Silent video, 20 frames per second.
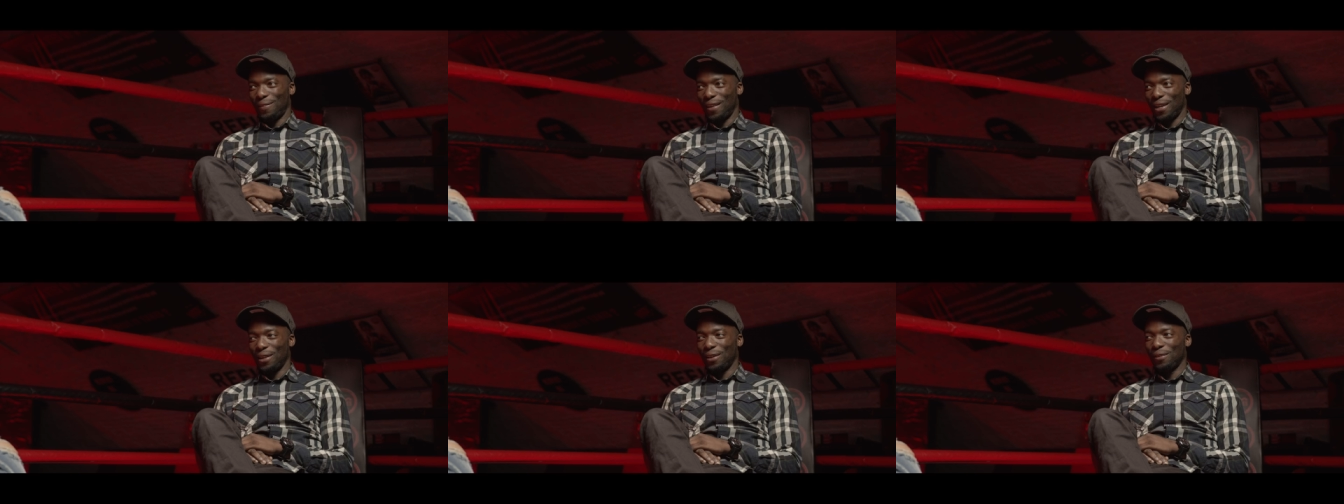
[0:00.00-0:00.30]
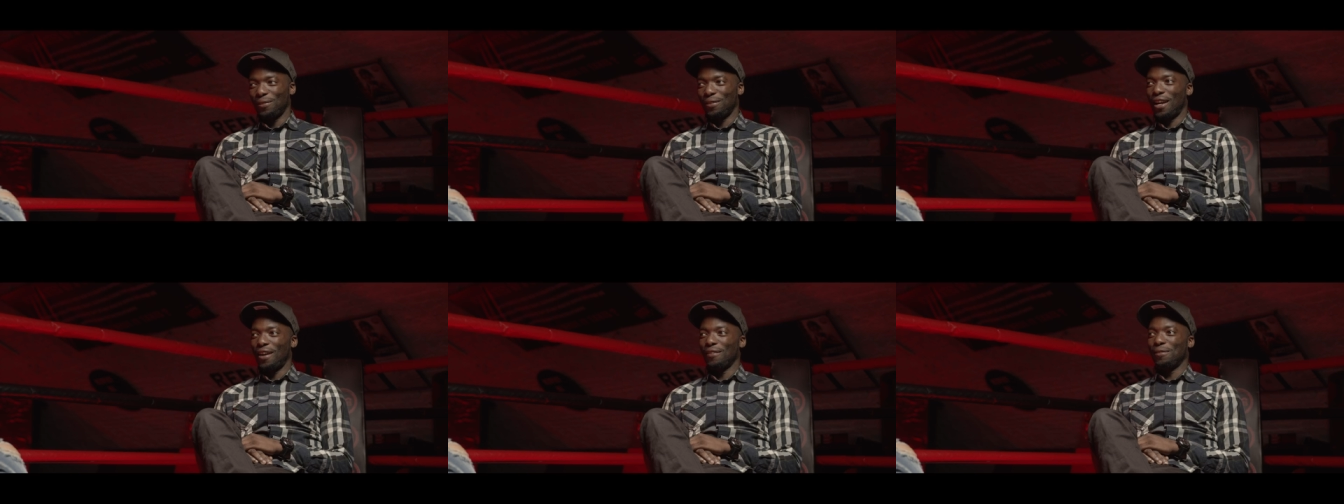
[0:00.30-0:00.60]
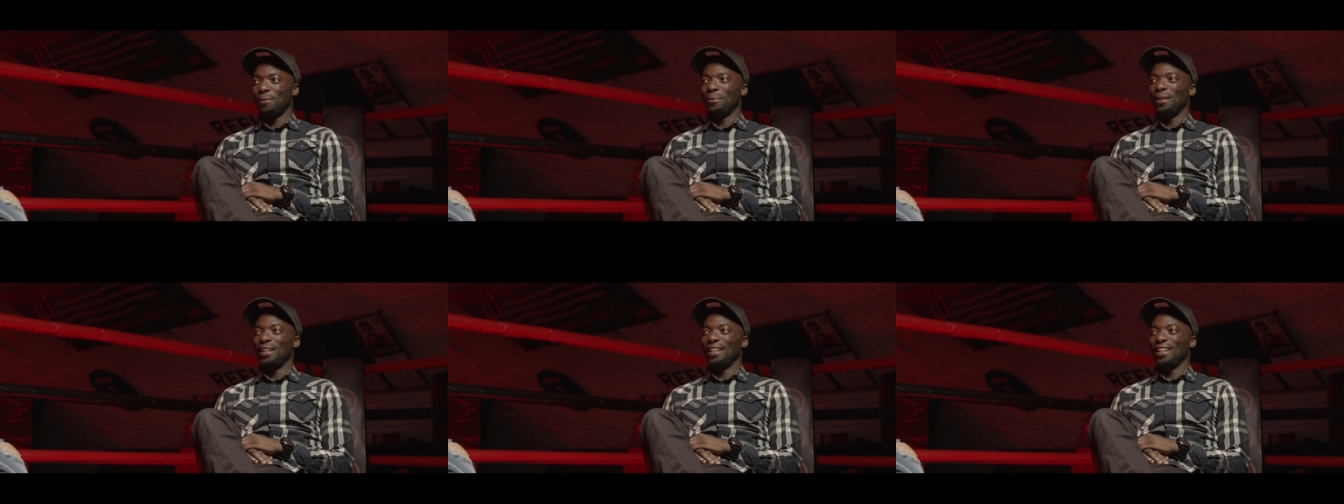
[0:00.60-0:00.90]
Thank you for
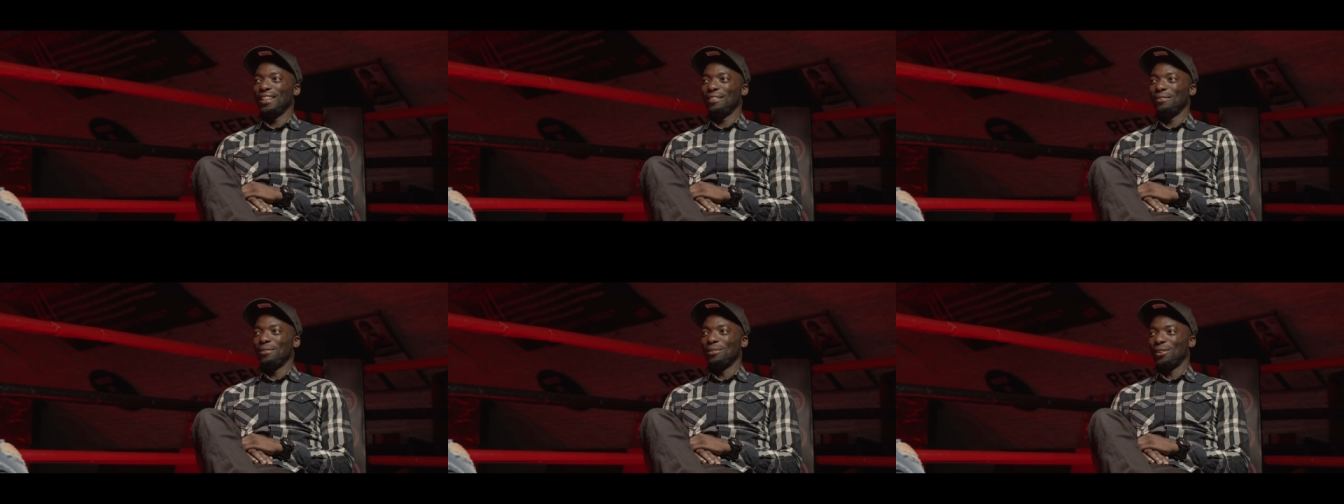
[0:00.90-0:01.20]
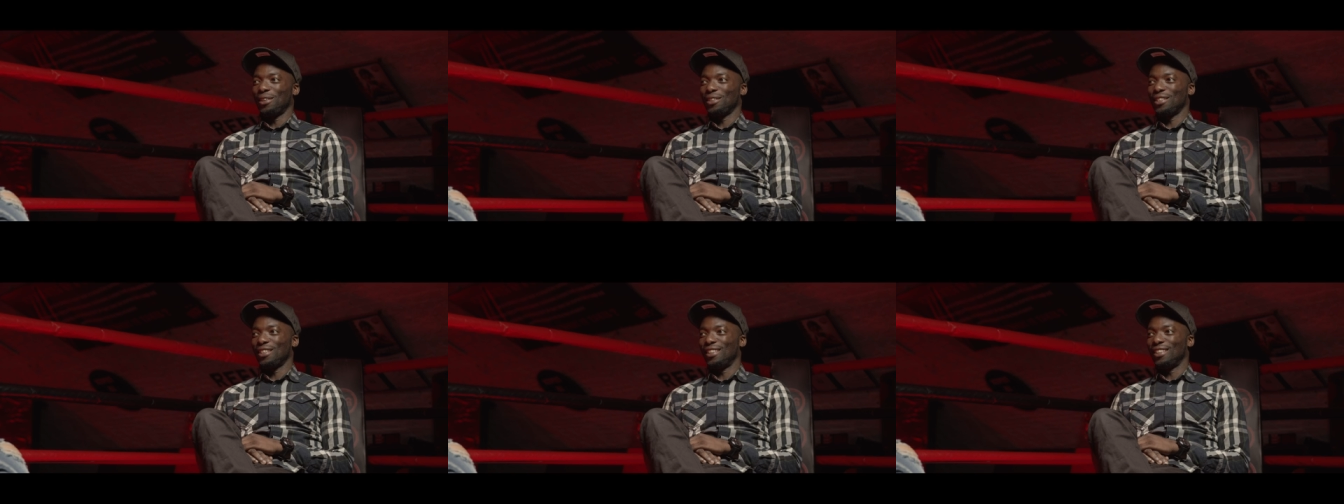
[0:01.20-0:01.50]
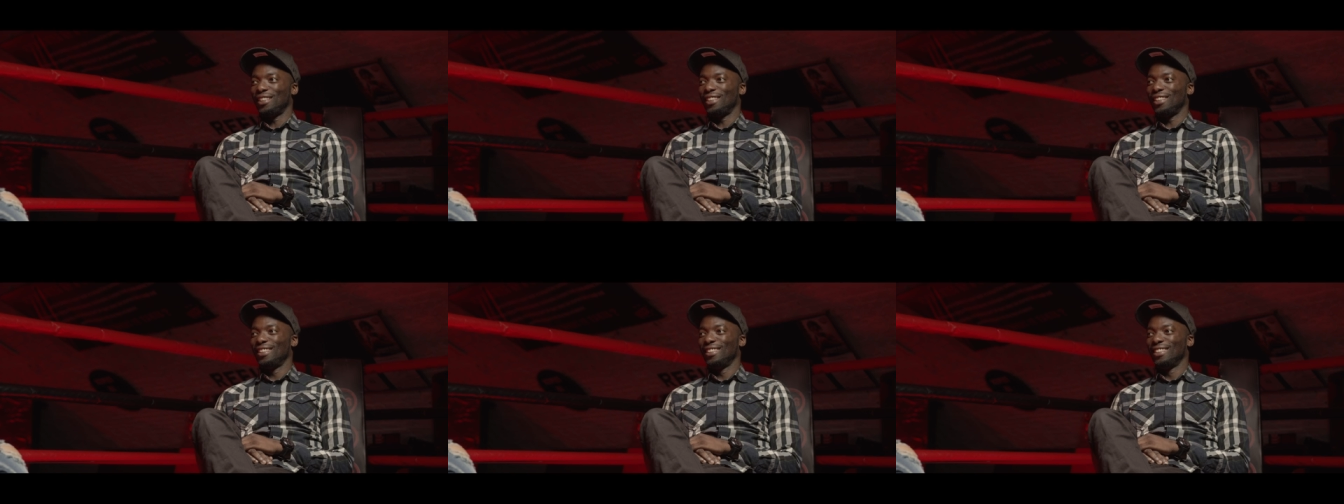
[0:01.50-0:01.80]
having me here,
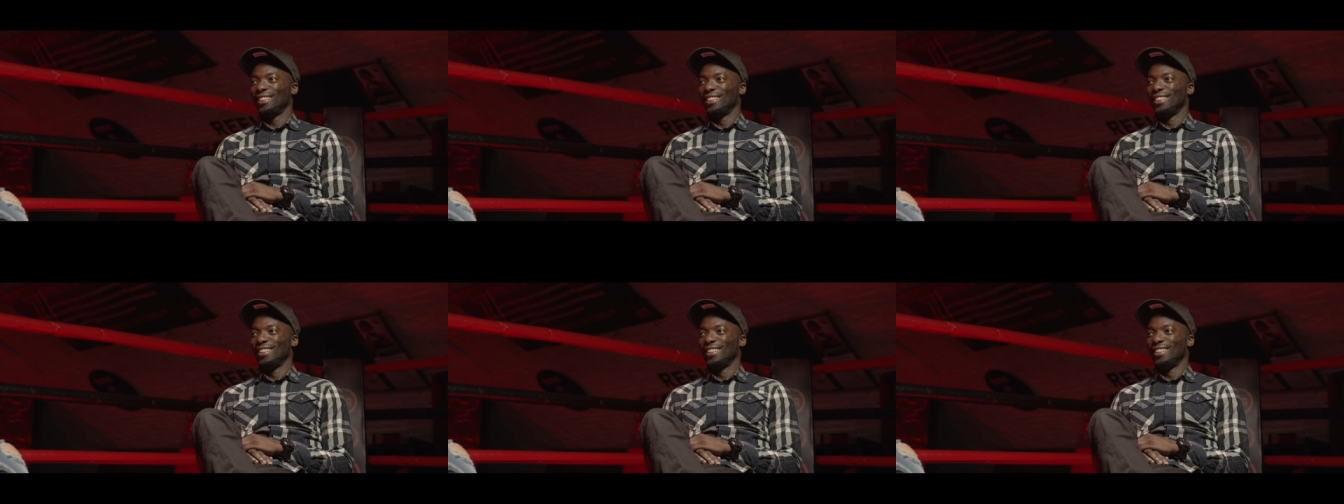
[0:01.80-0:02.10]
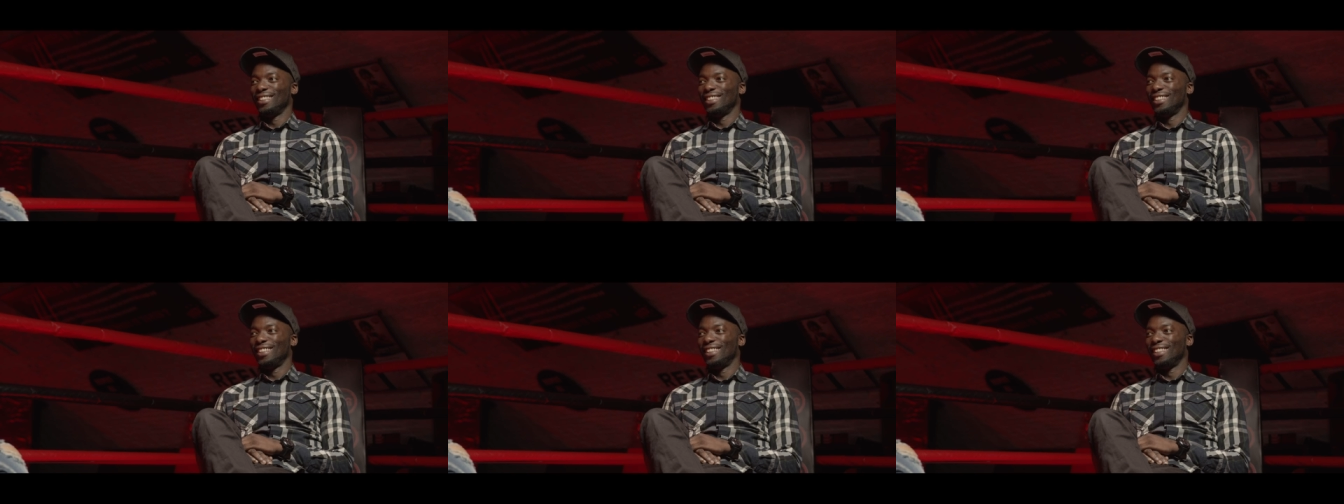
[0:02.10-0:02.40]
Ruqsana.